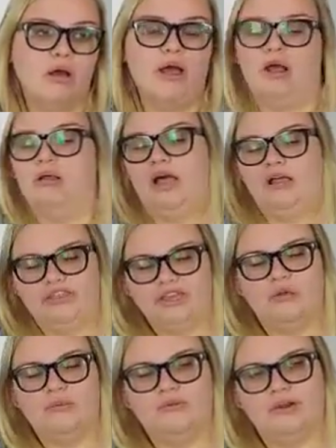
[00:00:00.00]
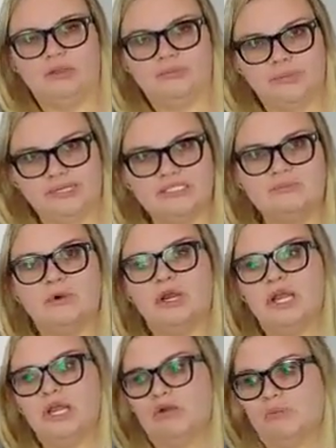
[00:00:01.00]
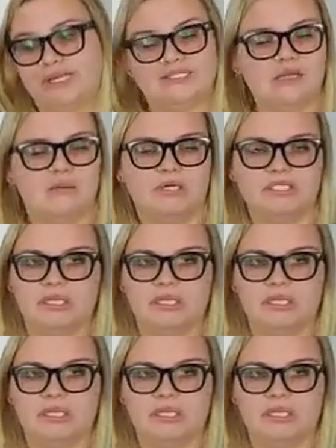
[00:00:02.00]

I think I'll be ready by spring or by summer